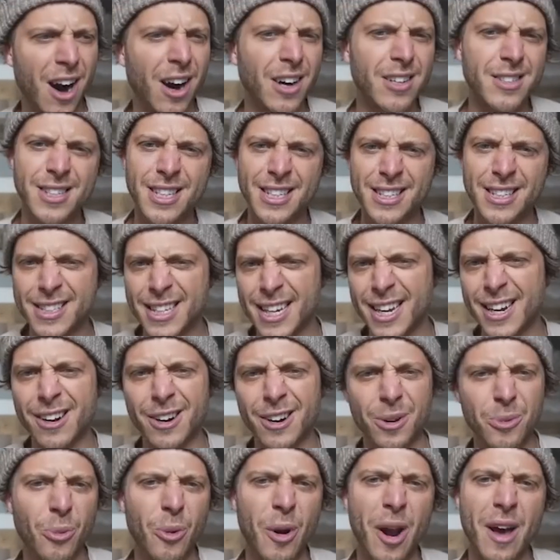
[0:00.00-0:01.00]
hunting
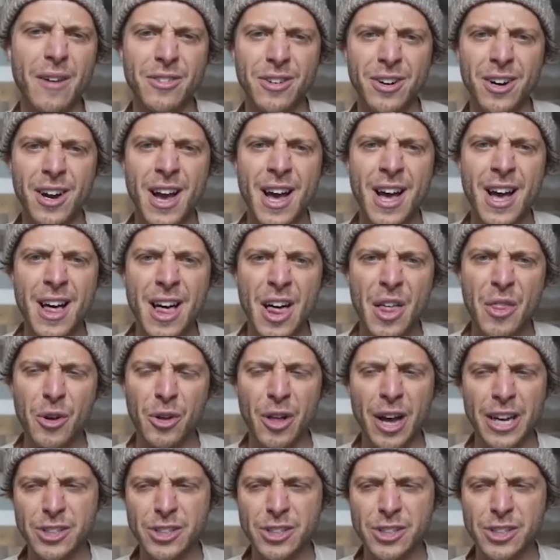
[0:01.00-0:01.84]
deer and whatever mm. they're